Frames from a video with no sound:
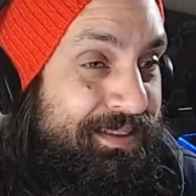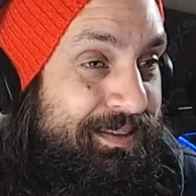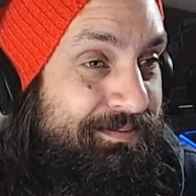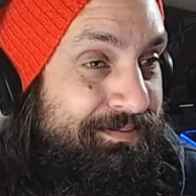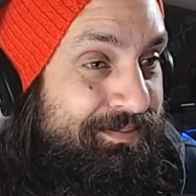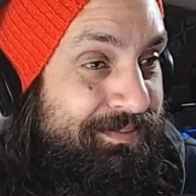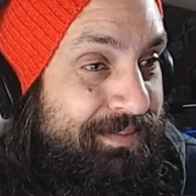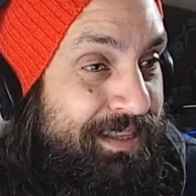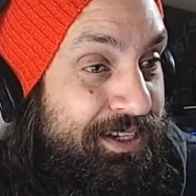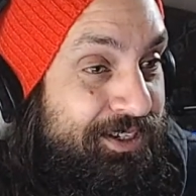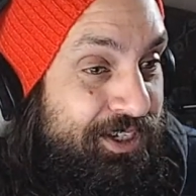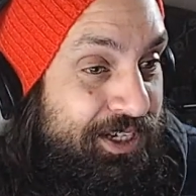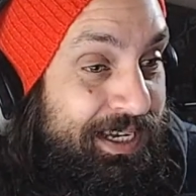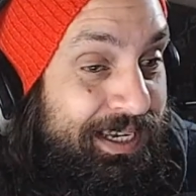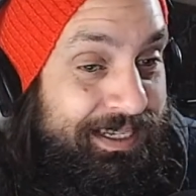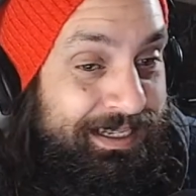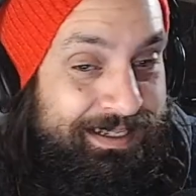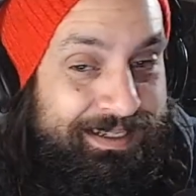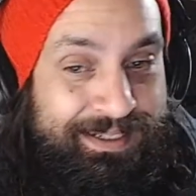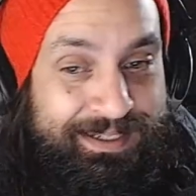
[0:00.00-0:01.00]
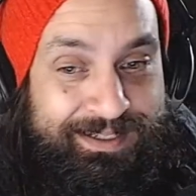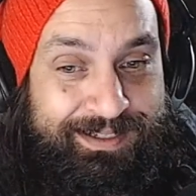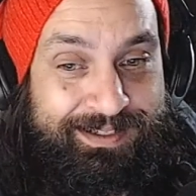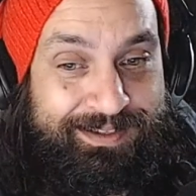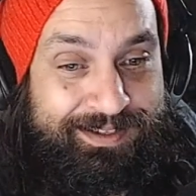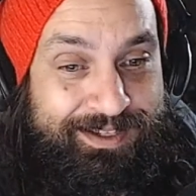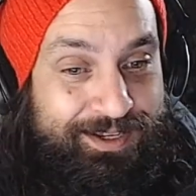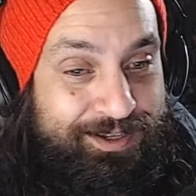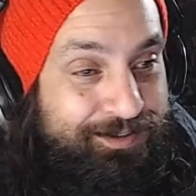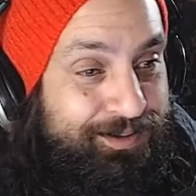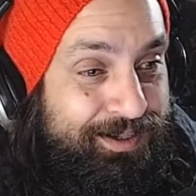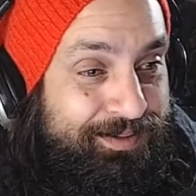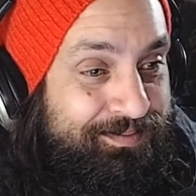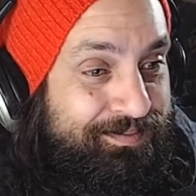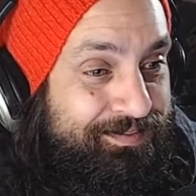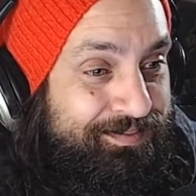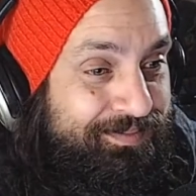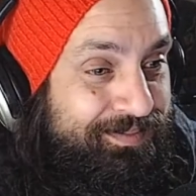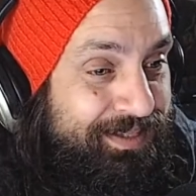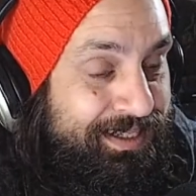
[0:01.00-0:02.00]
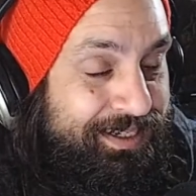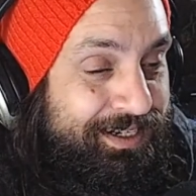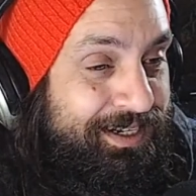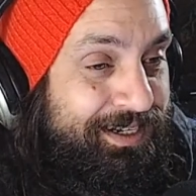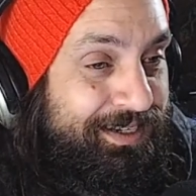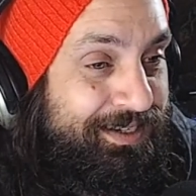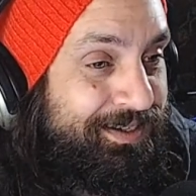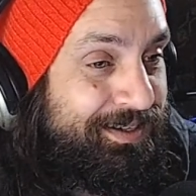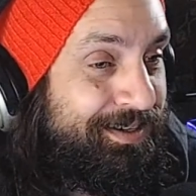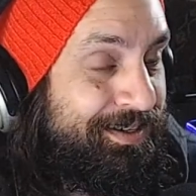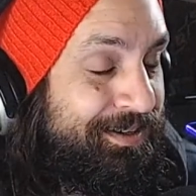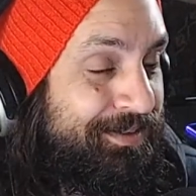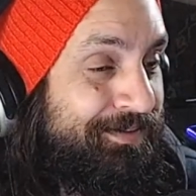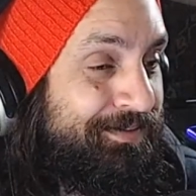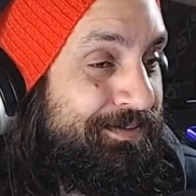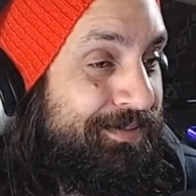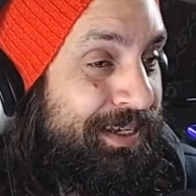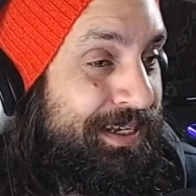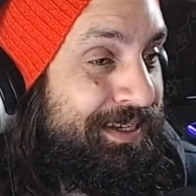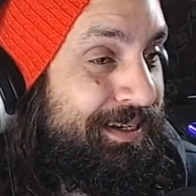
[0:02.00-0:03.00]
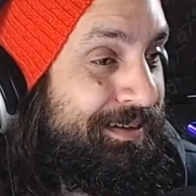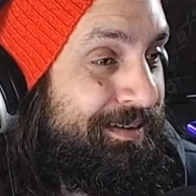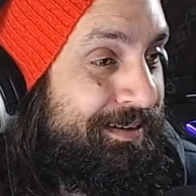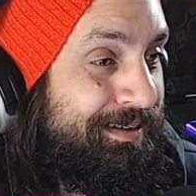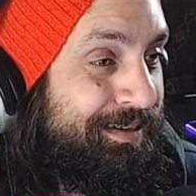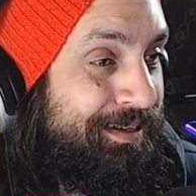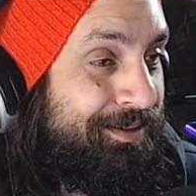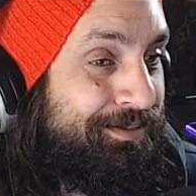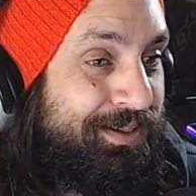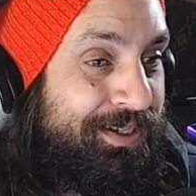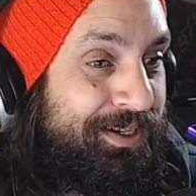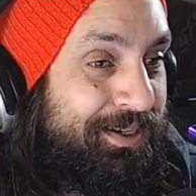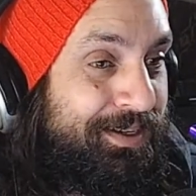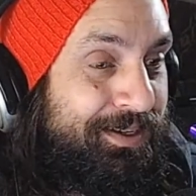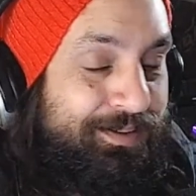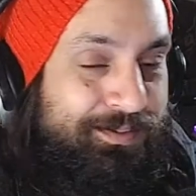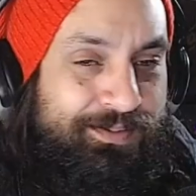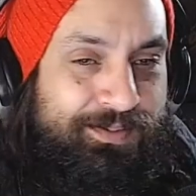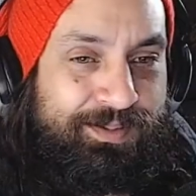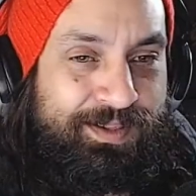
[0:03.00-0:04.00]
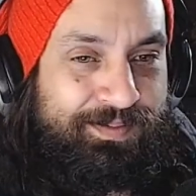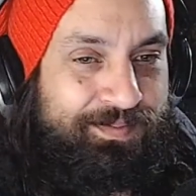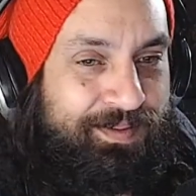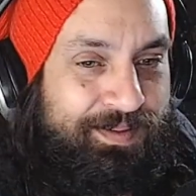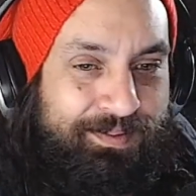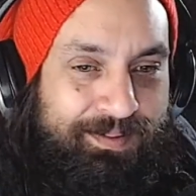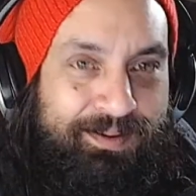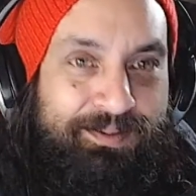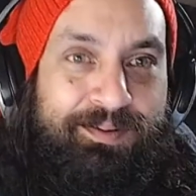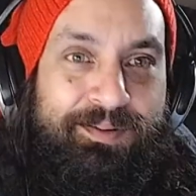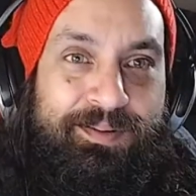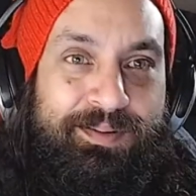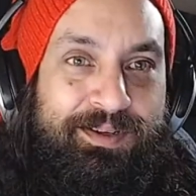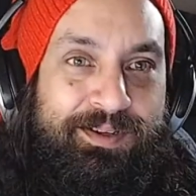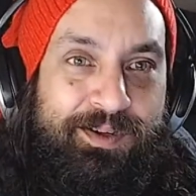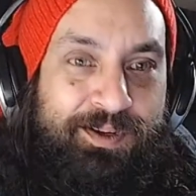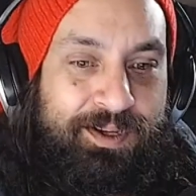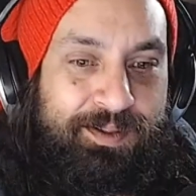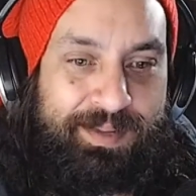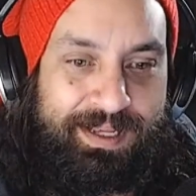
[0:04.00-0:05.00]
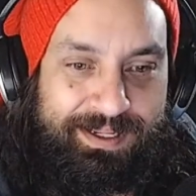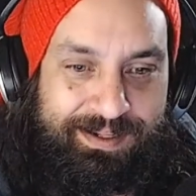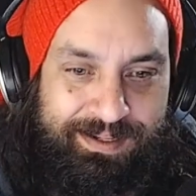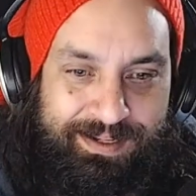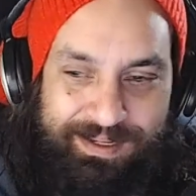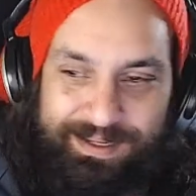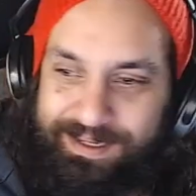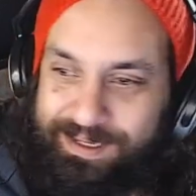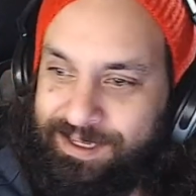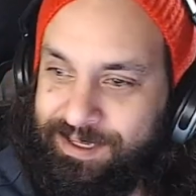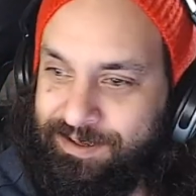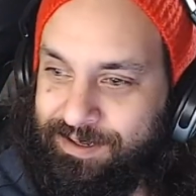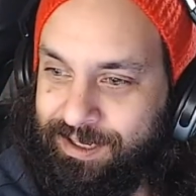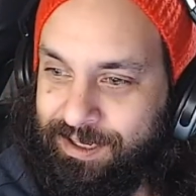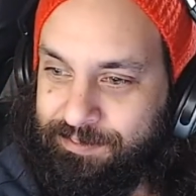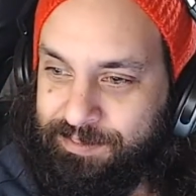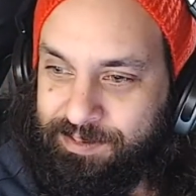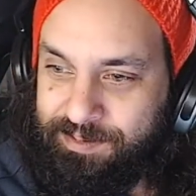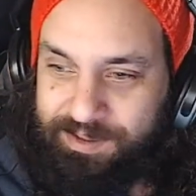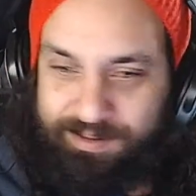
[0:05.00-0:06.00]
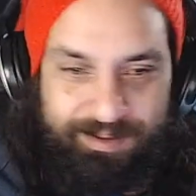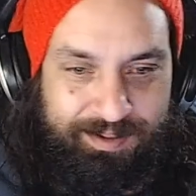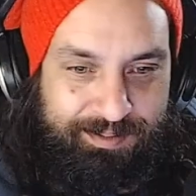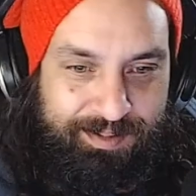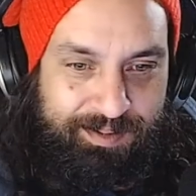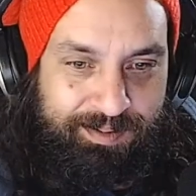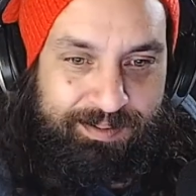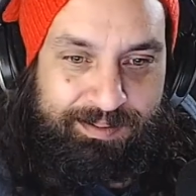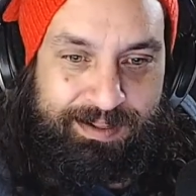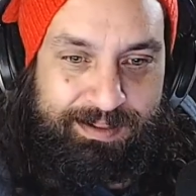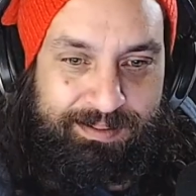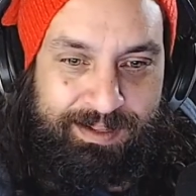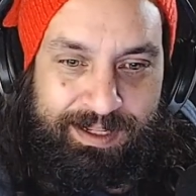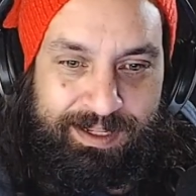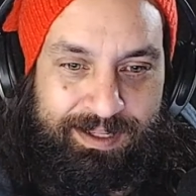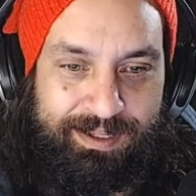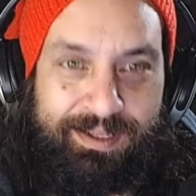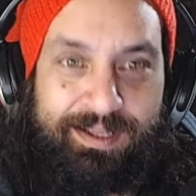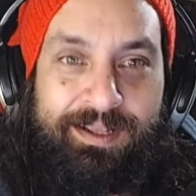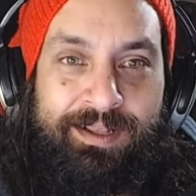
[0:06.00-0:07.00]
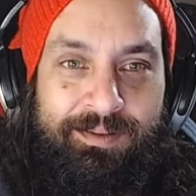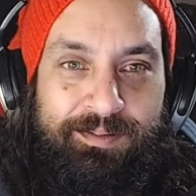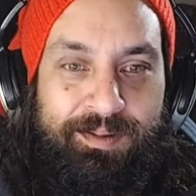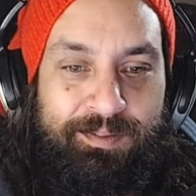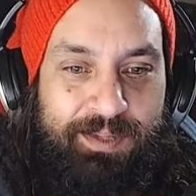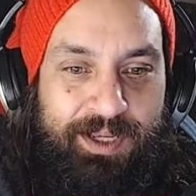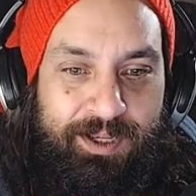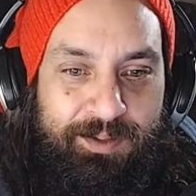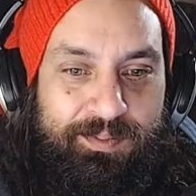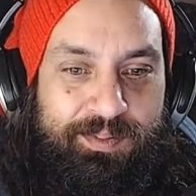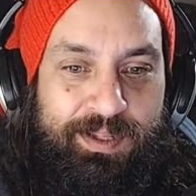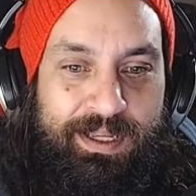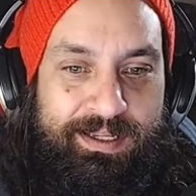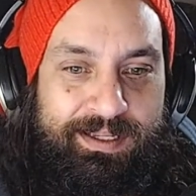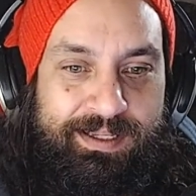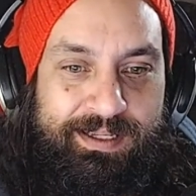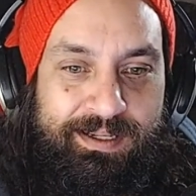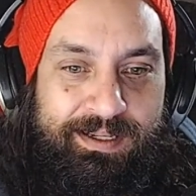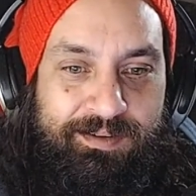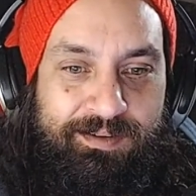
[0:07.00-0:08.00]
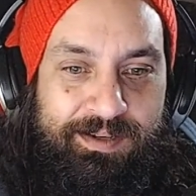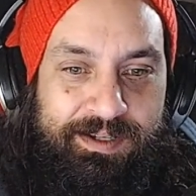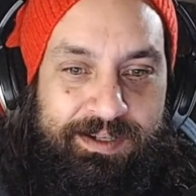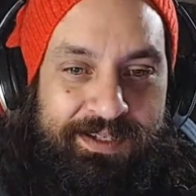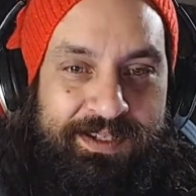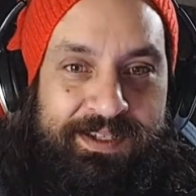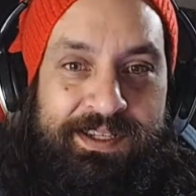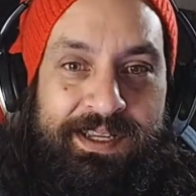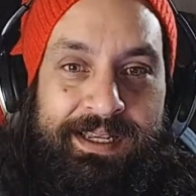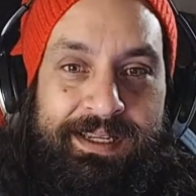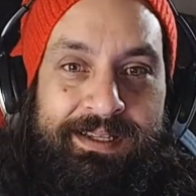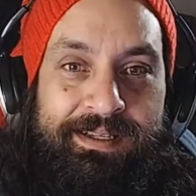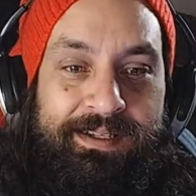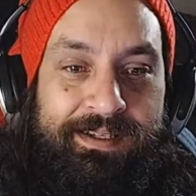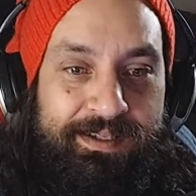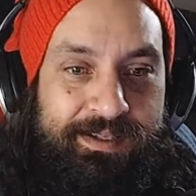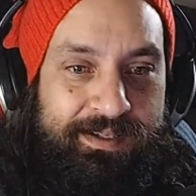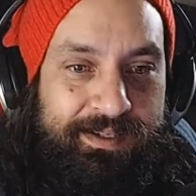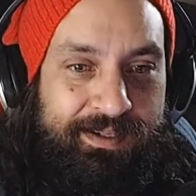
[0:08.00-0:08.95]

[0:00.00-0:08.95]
this year. So, jeez. Oh, man. I'm so... Was it February? What am I talking about? Let me go back here a second.